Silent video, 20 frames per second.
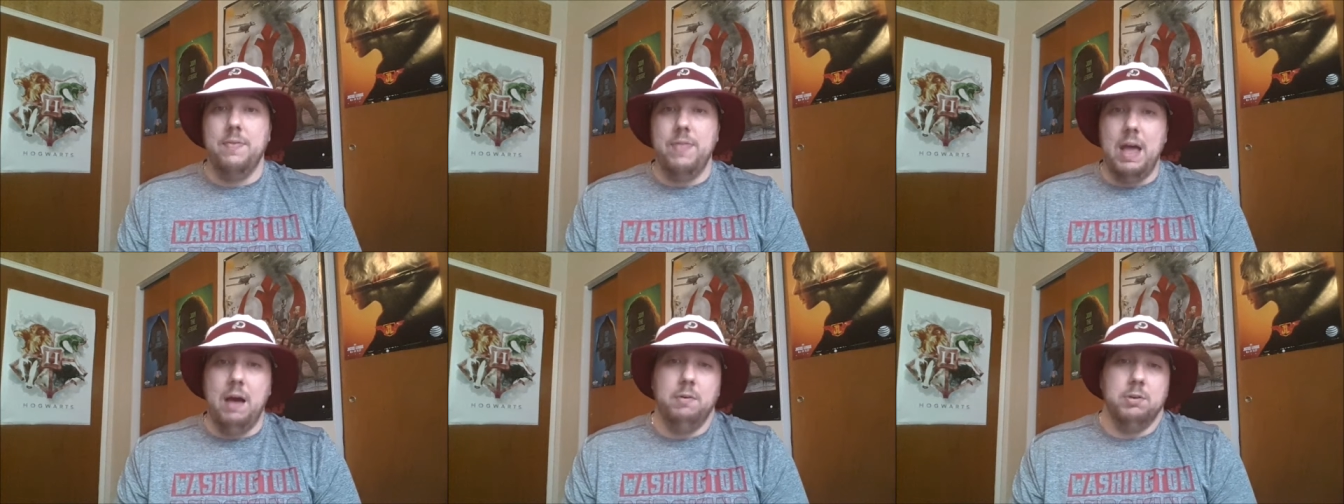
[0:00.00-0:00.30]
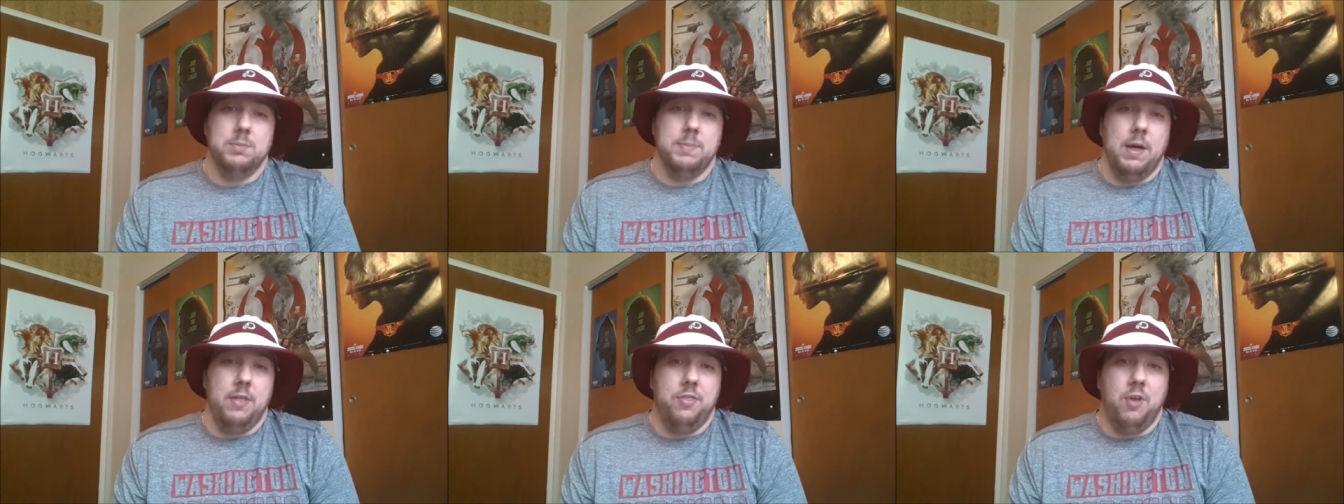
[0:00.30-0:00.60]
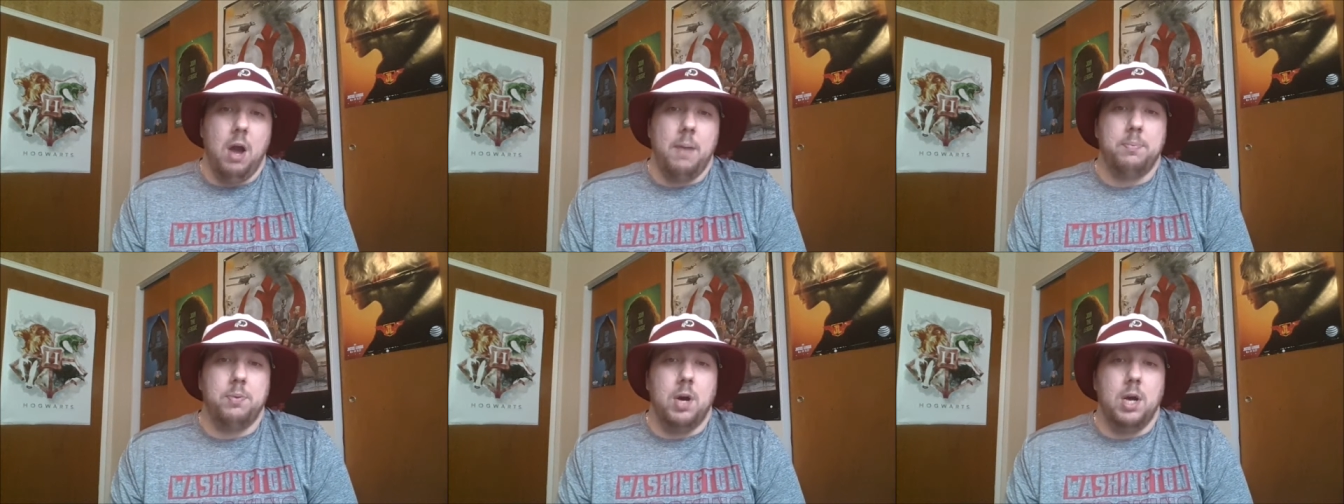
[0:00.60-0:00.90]
That was my
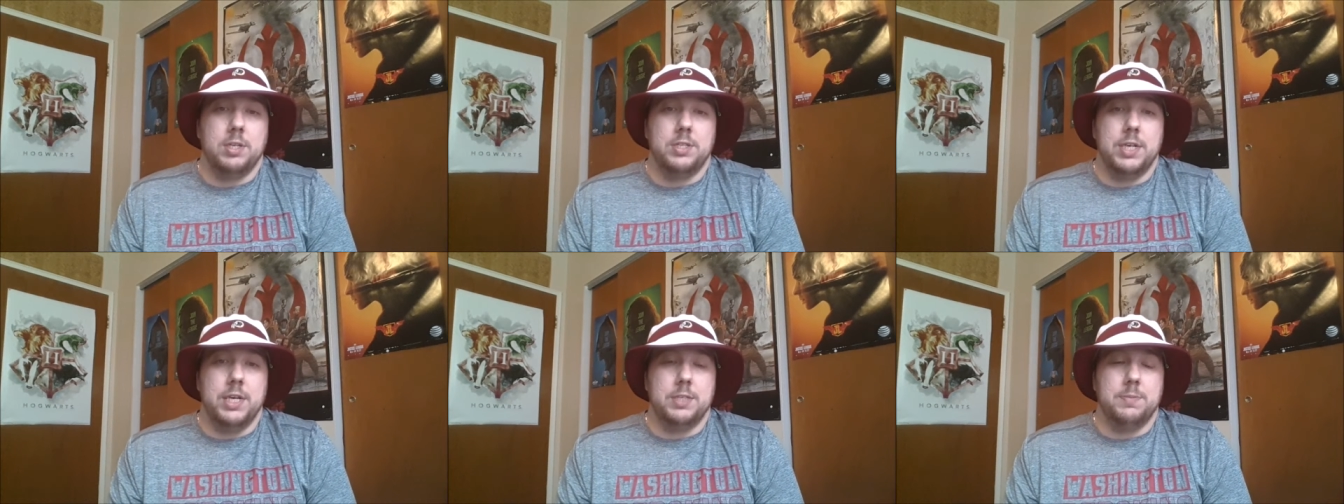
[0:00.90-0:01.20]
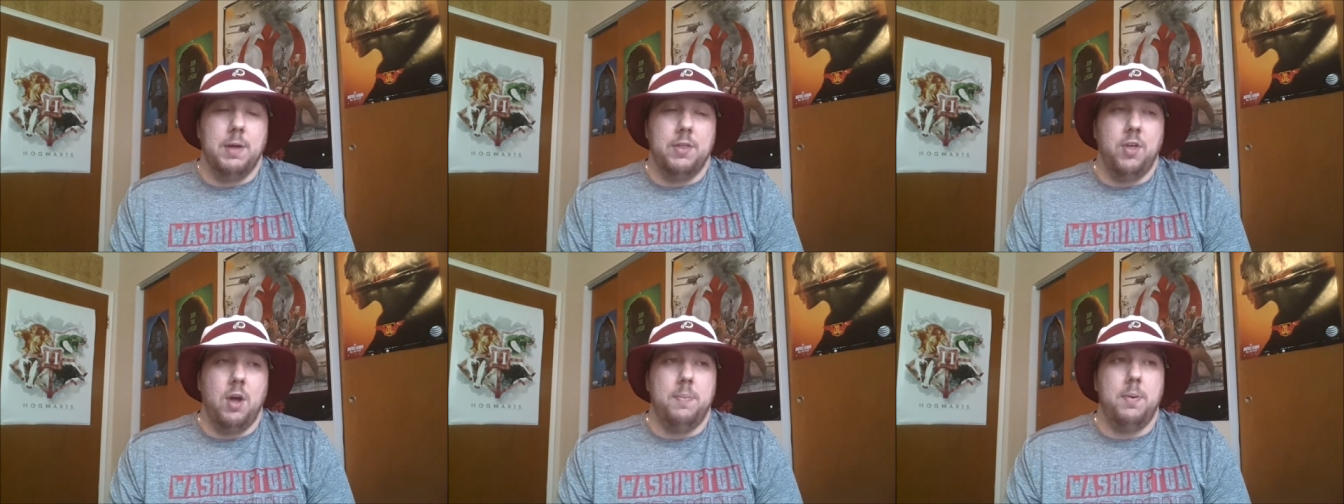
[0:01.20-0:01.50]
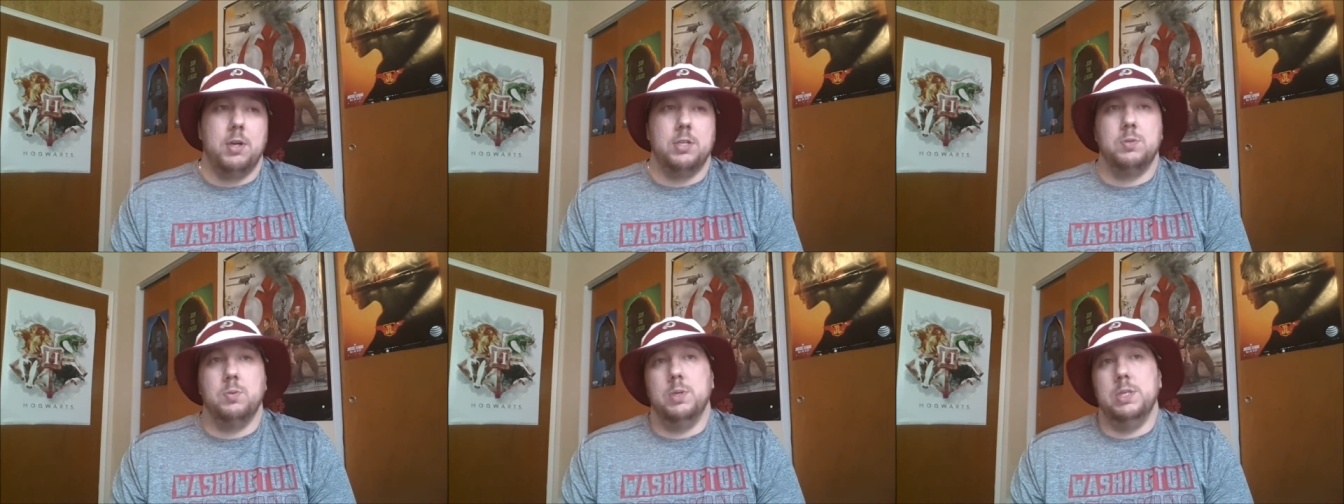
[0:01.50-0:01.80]
thought process. My thought
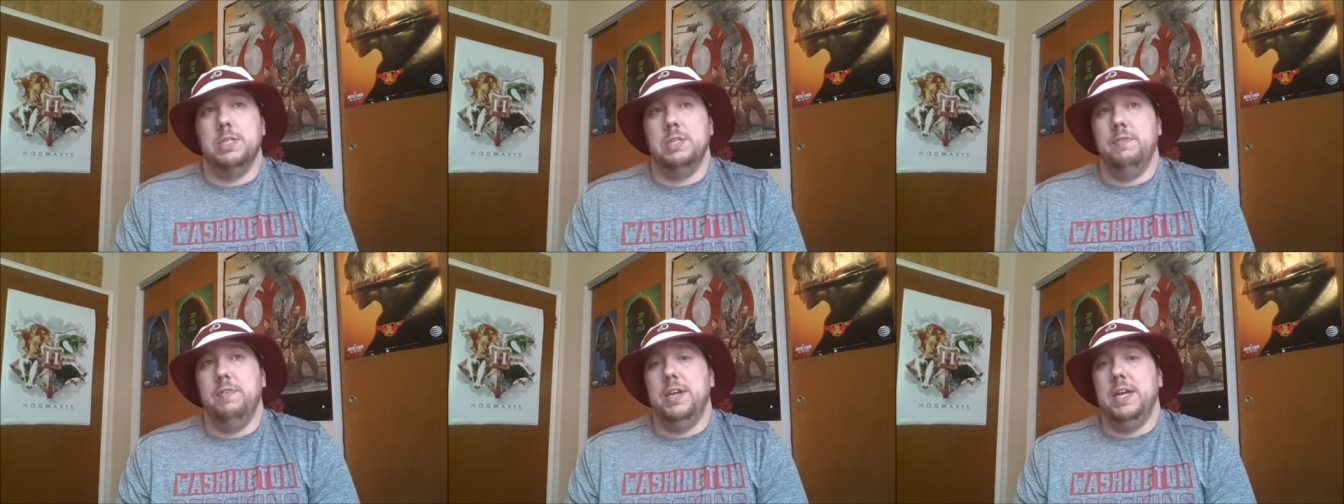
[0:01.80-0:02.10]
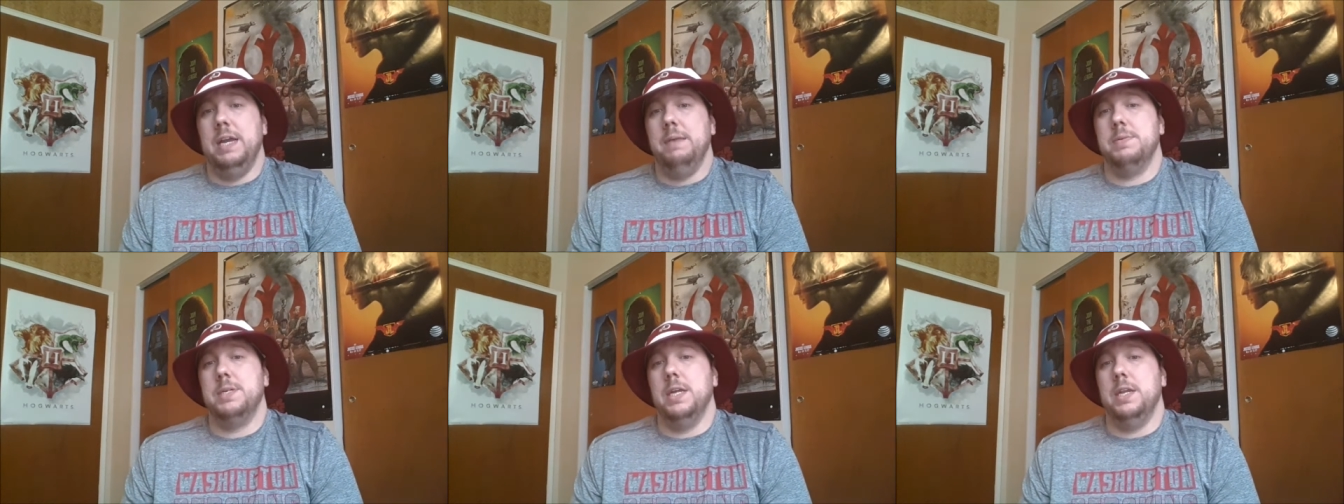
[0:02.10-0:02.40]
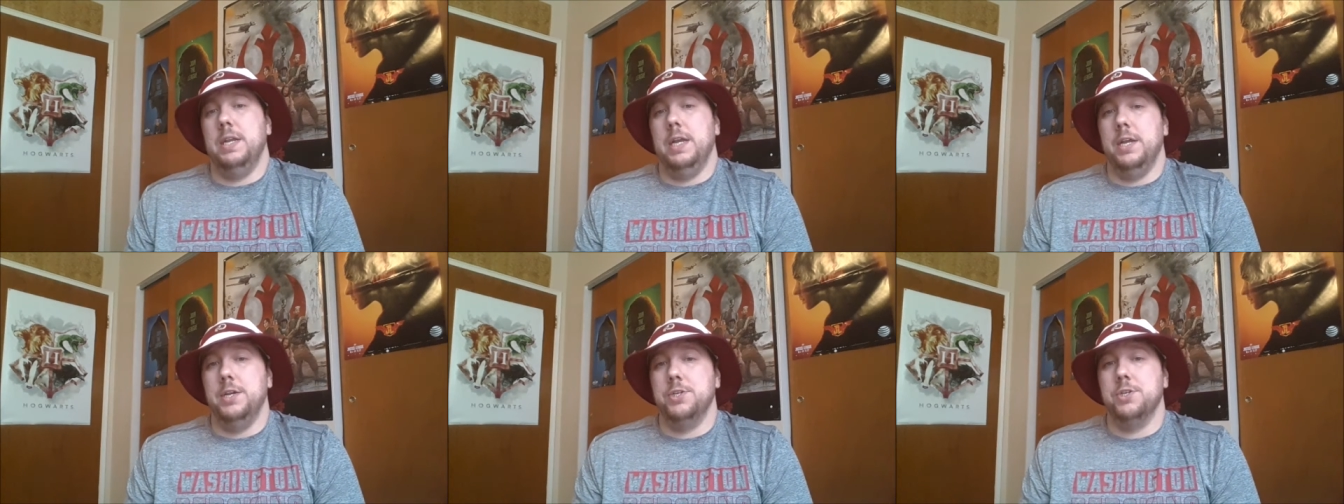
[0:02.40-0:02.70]
process was if he keeps
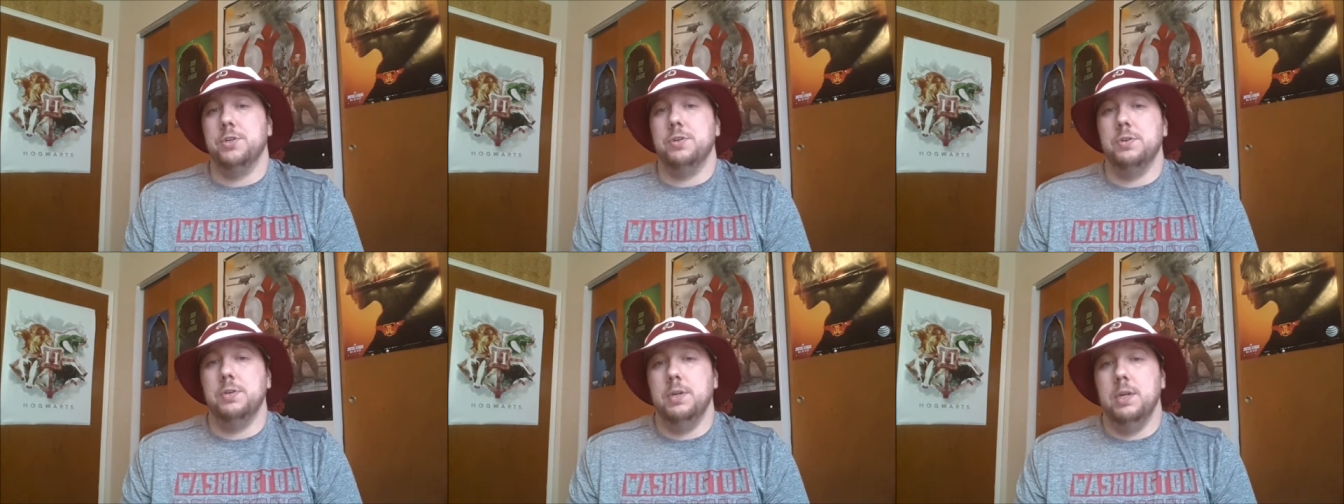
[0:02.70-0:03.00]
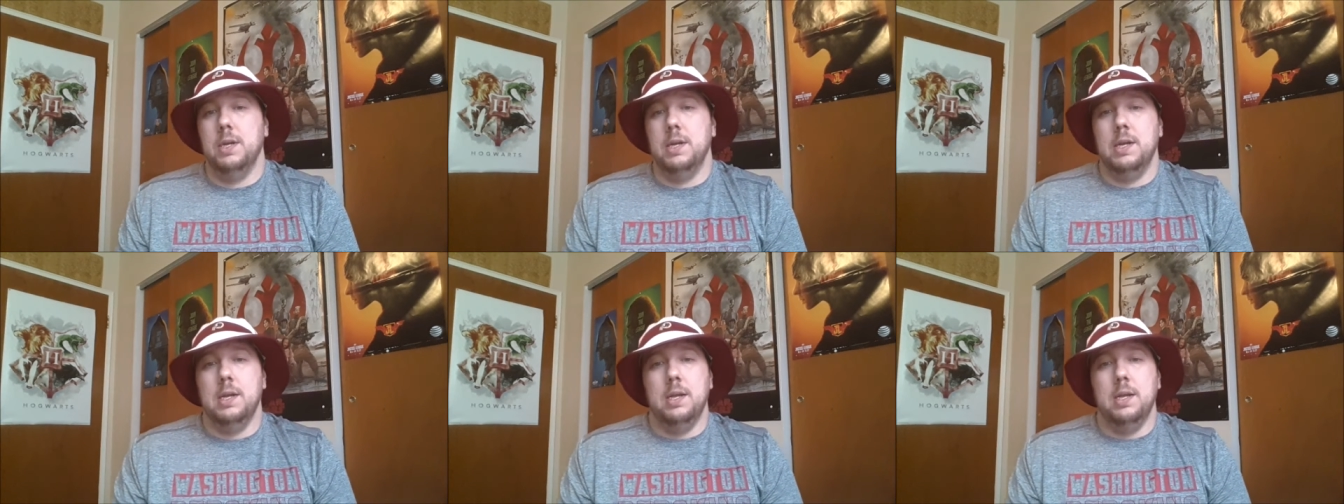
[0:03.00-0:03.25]
getting injured,